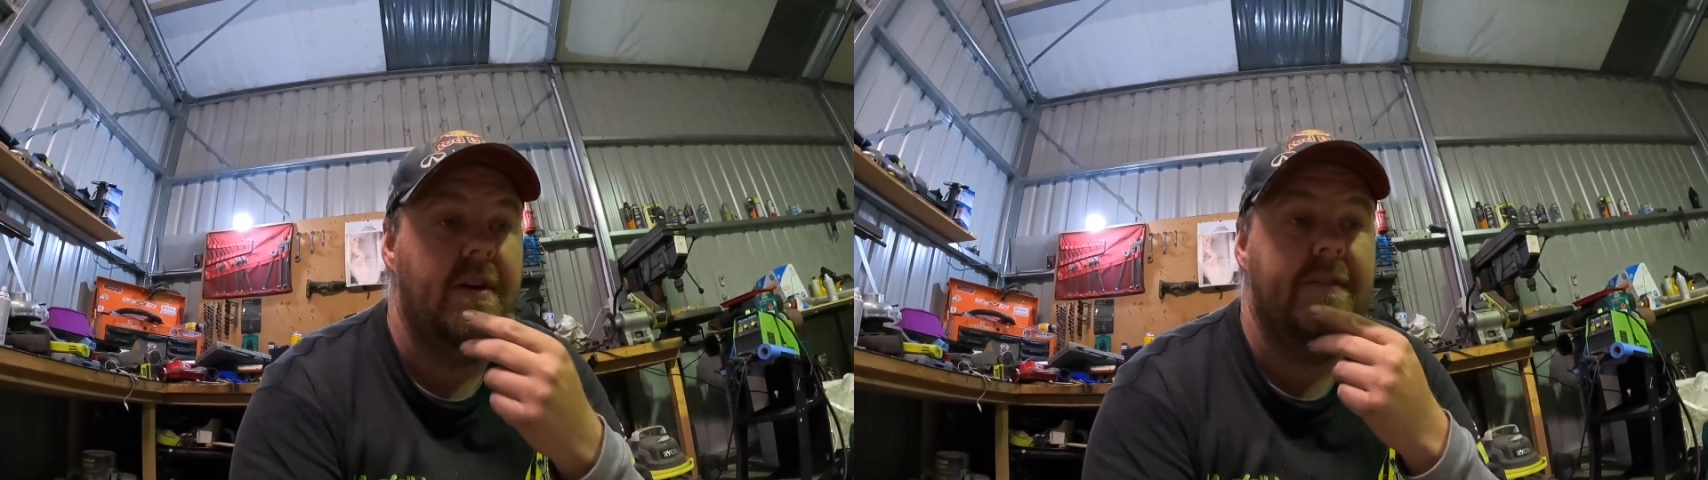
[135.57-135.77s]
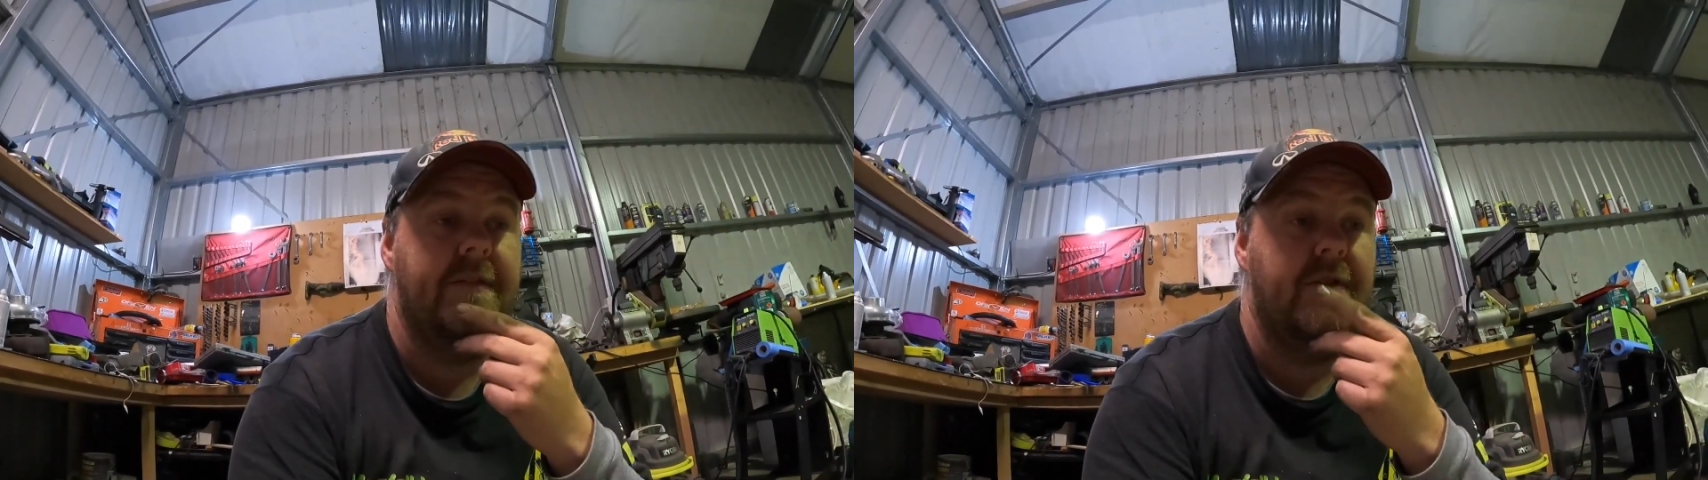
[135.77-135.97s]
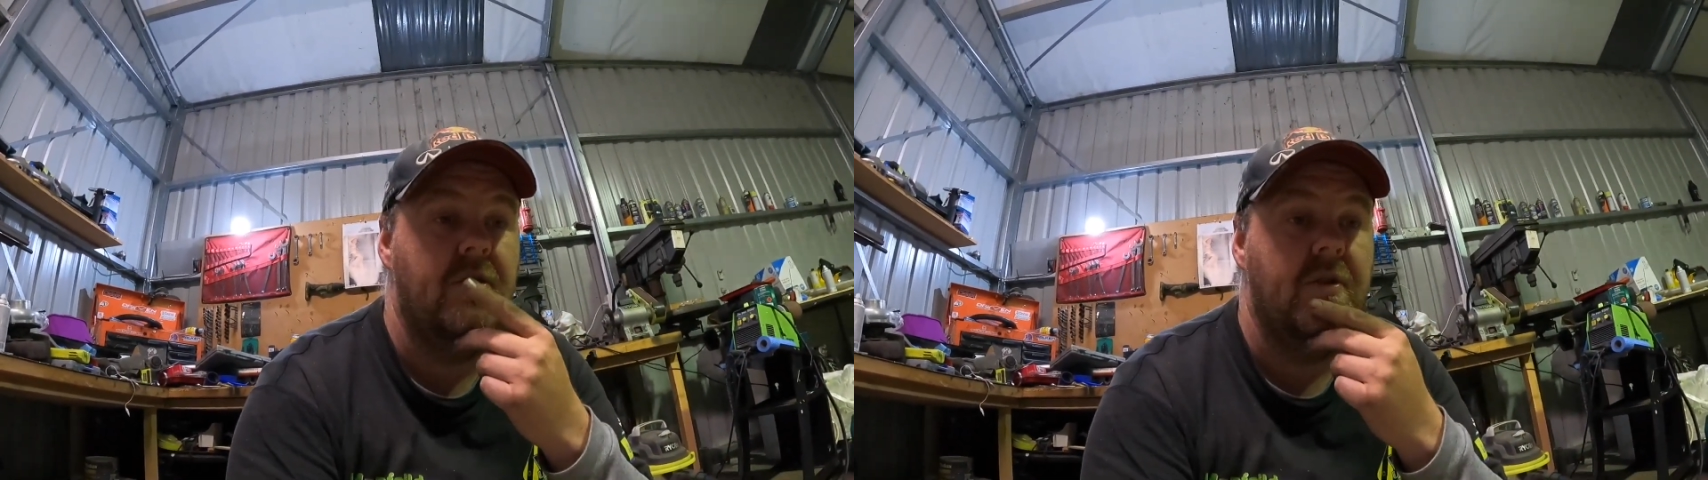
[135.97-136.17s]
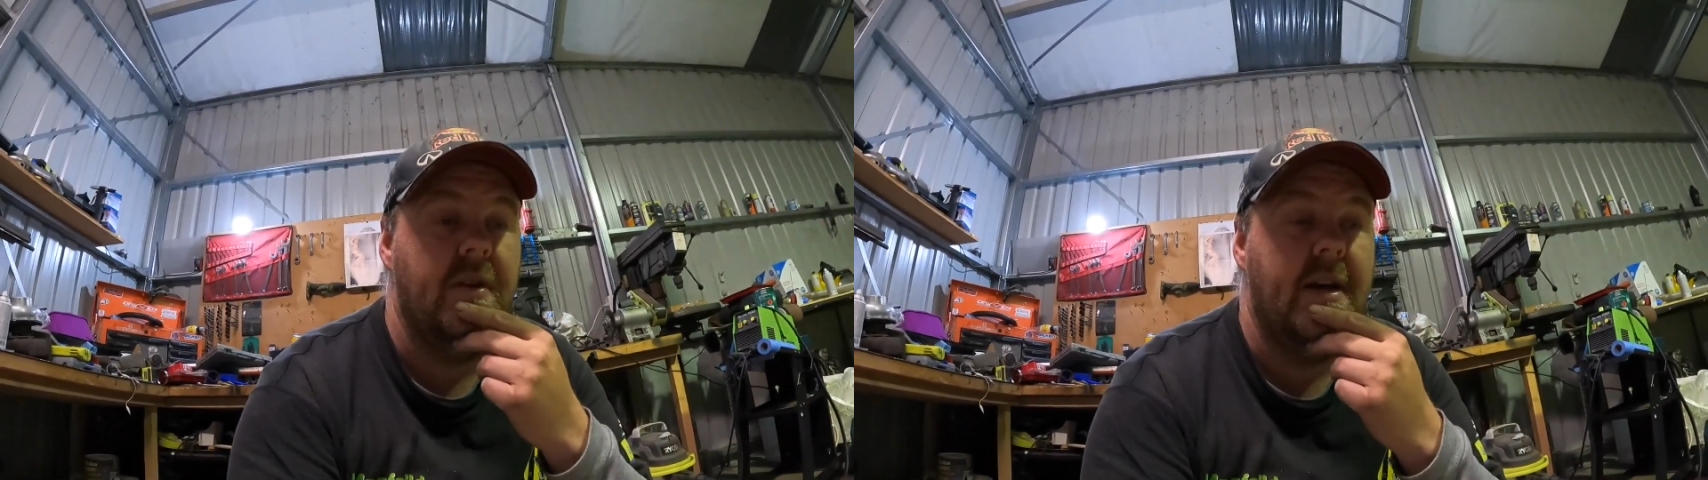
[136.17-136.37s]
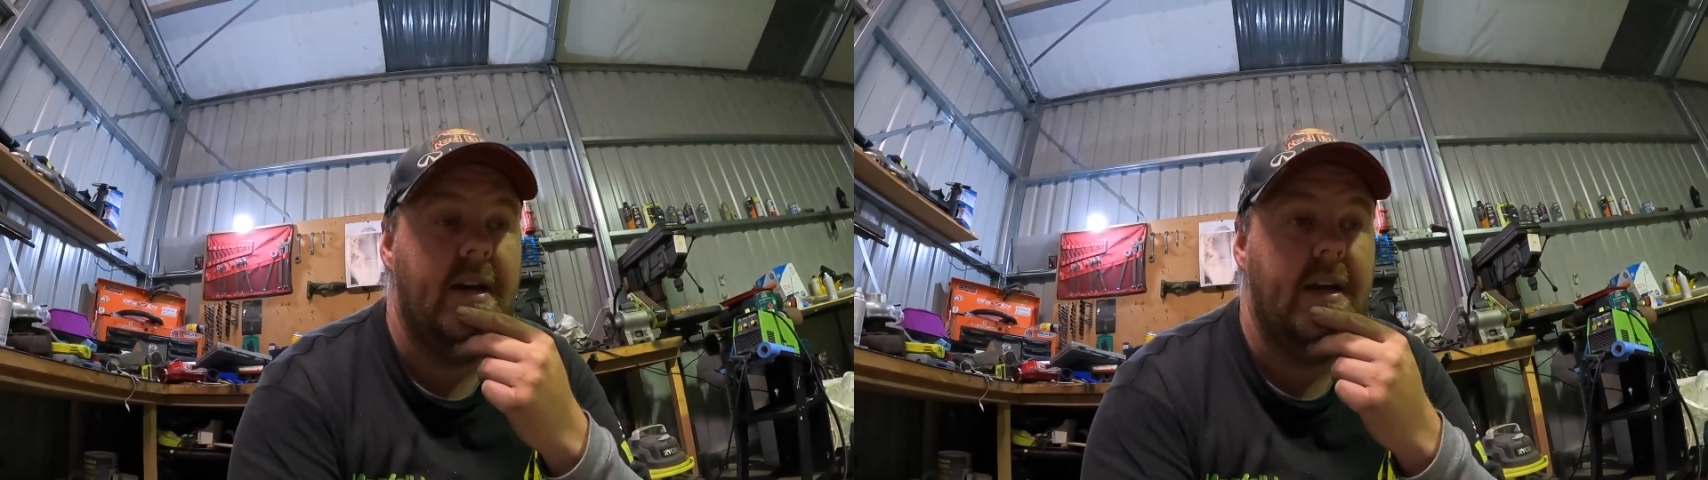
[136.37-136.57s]
it
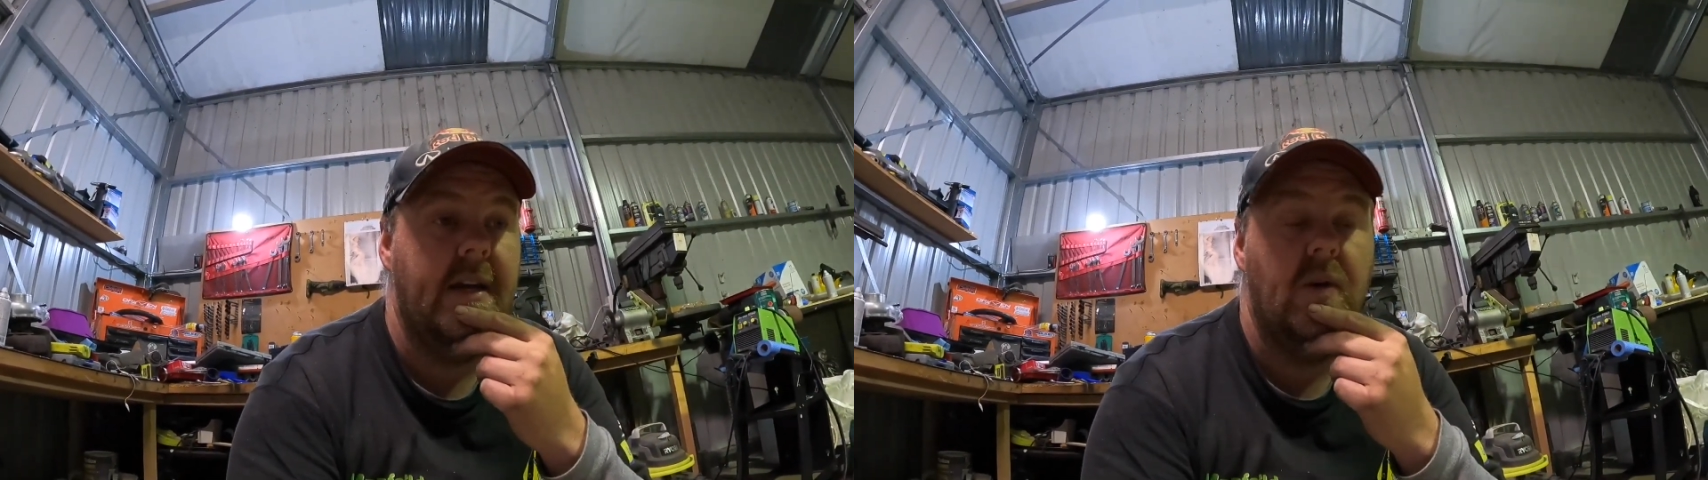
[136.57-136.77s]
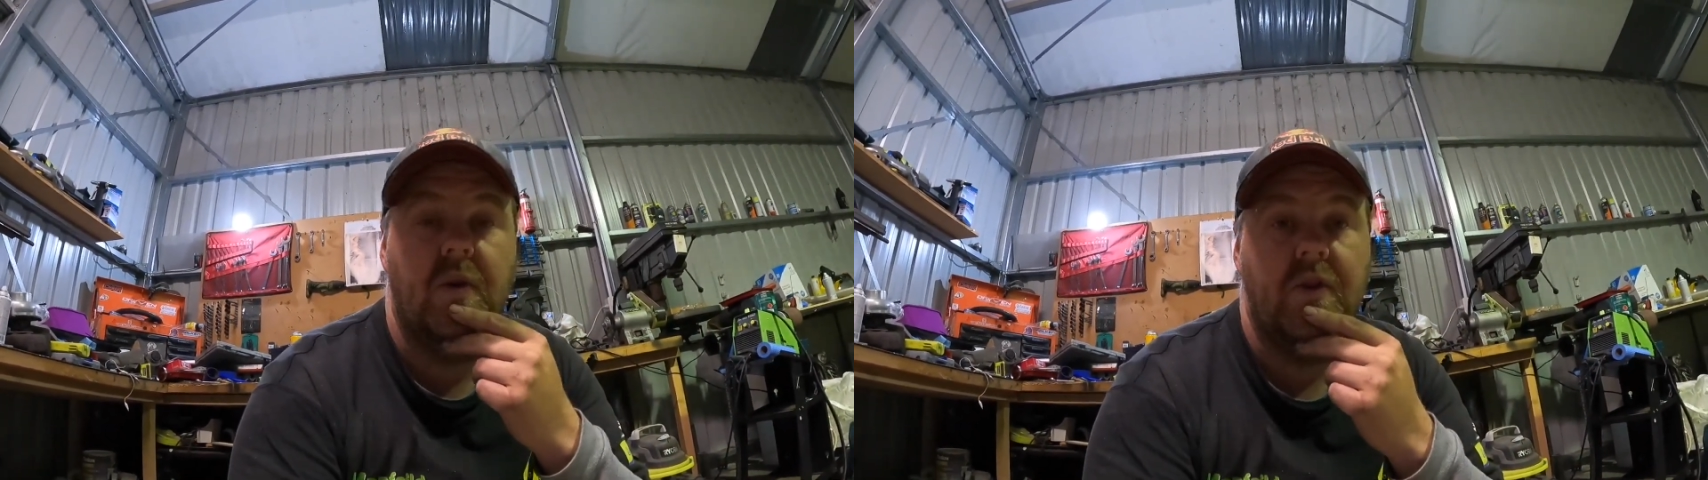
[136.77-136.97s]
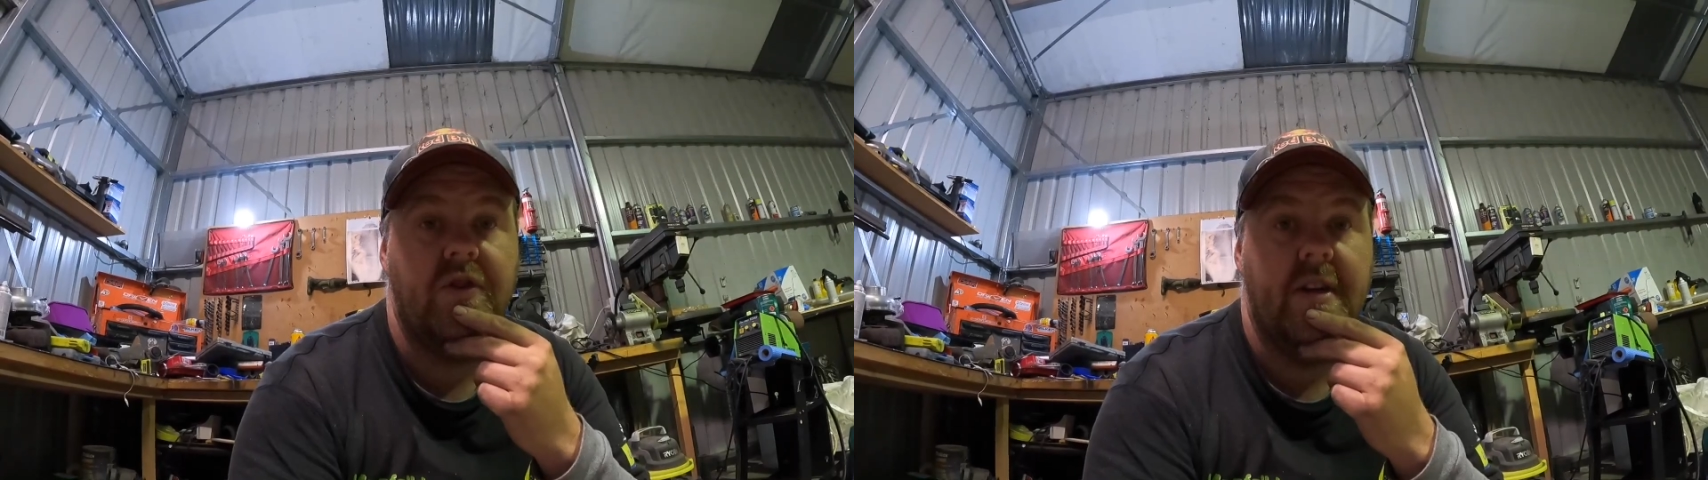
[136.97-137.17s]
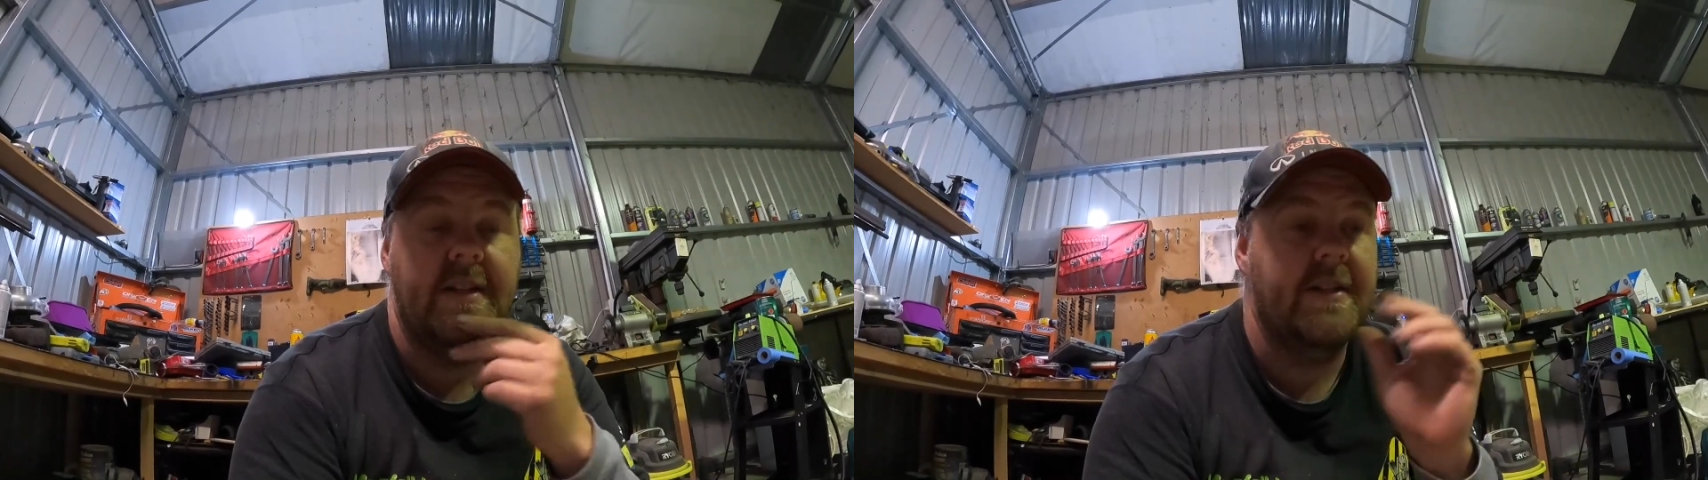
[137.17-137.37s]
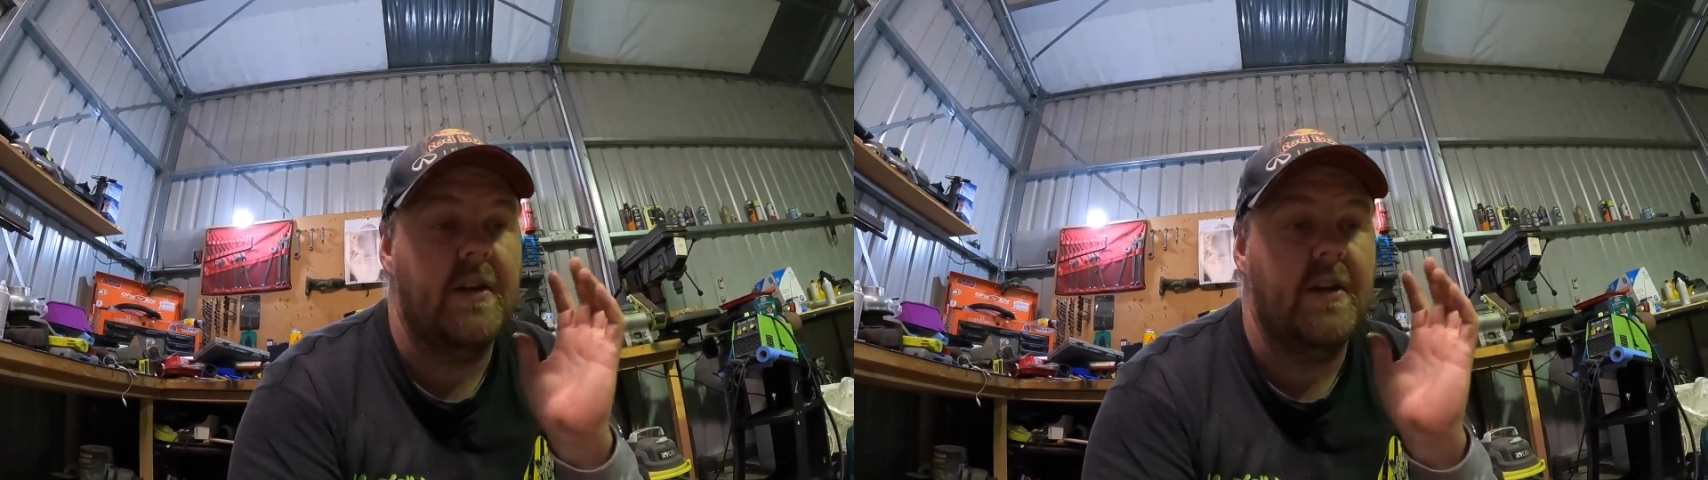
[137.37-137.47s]
for a auto trans,